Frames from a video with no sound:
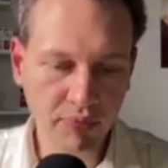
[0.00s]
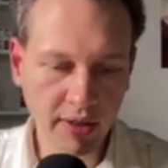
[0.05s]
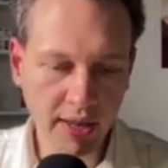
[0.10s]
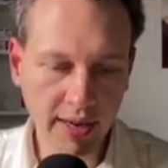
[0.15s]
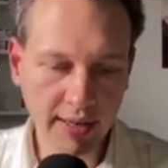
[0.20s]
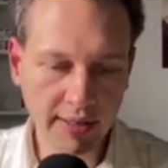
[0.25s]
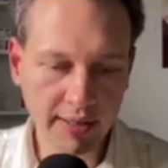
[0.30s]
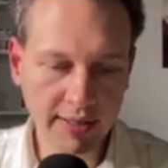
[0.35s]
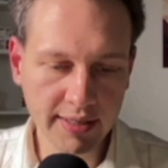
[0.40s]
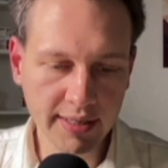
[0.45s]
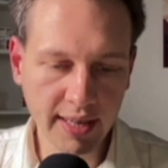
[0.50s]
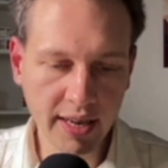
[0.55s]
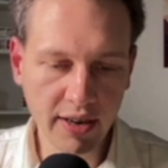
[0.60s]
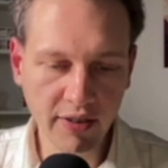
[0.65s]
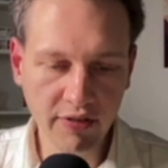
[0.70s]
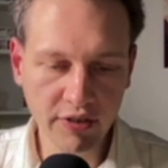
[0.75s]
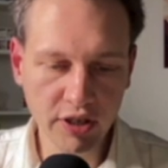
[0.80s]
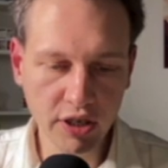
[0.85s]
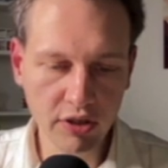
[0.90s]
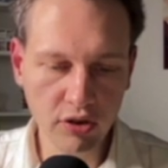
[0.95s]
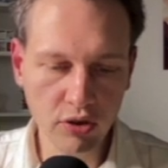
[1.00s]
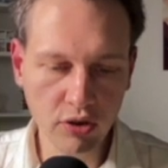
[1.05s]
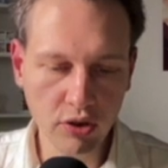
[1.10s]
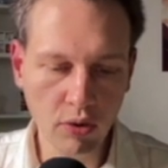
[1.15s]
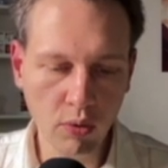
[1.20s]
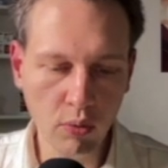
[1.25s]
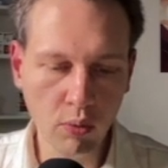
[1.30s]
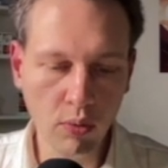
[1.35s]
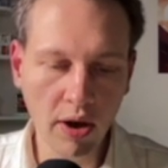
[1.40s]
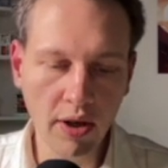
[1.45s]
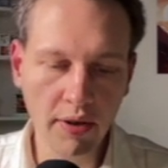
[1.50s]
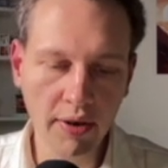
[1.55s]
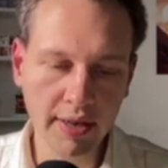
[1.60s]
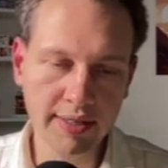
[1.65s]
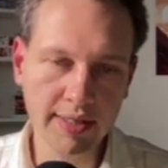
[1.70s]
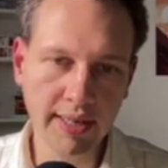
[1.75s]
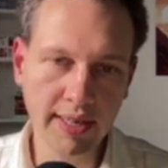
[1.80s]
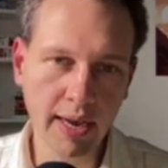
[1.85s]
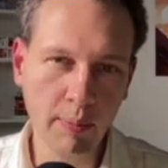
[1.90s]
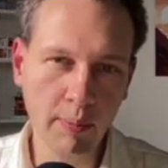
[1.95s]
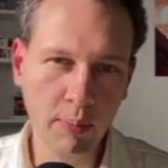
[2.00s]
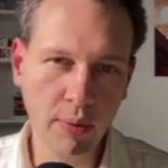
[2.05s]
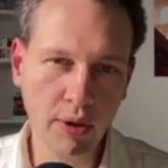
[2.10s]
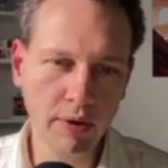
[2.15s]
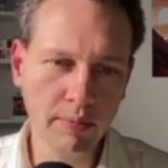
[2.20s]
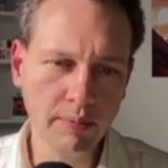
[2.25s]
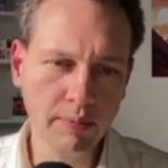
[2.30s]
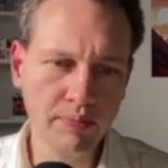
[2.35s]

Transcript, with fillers: instead of just one example,